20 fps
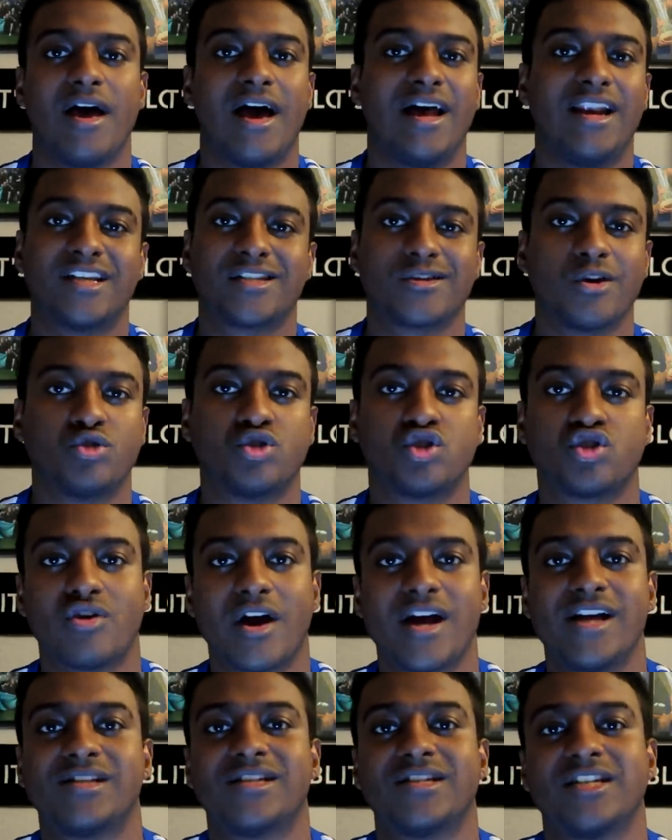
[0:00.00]
And let's go
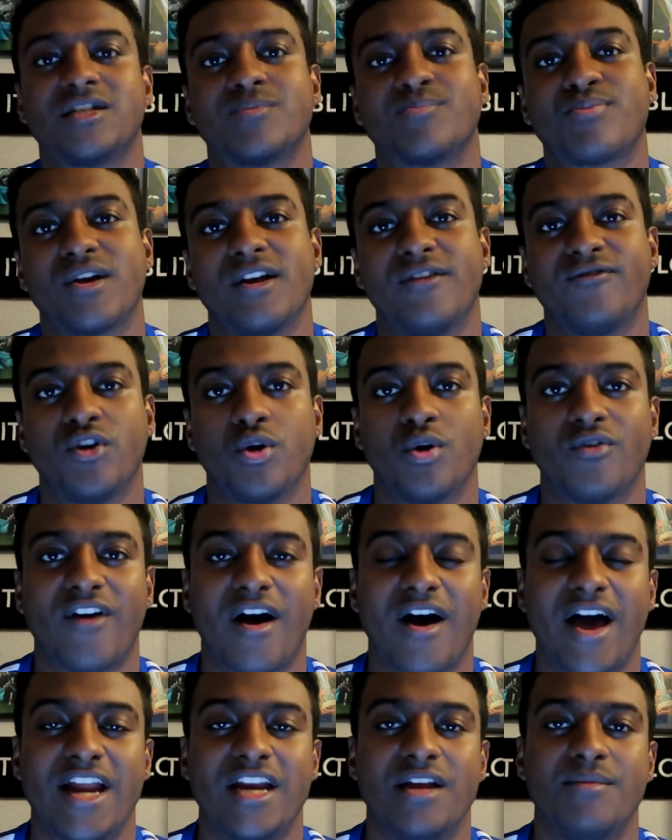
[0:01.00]
straight into this preview
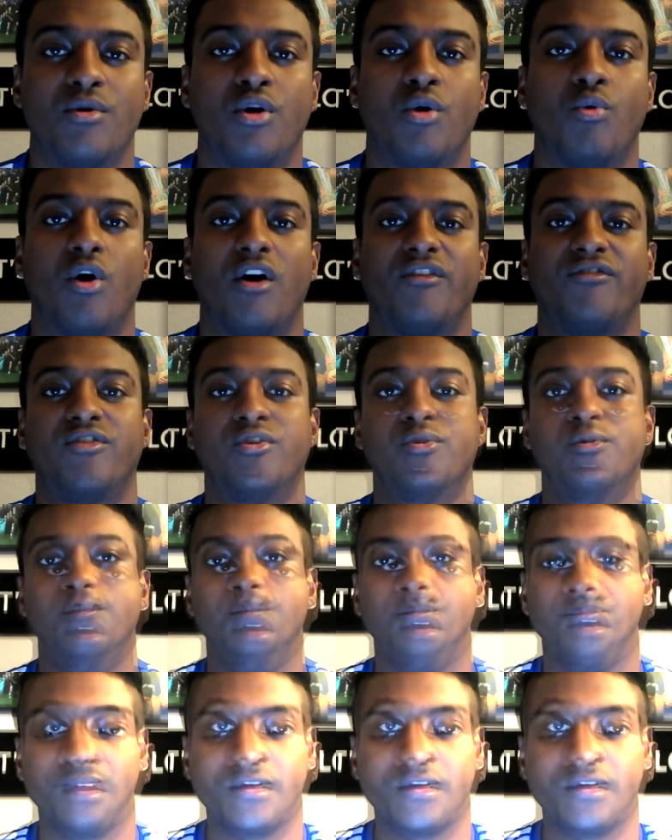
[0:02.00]
without any more waffle.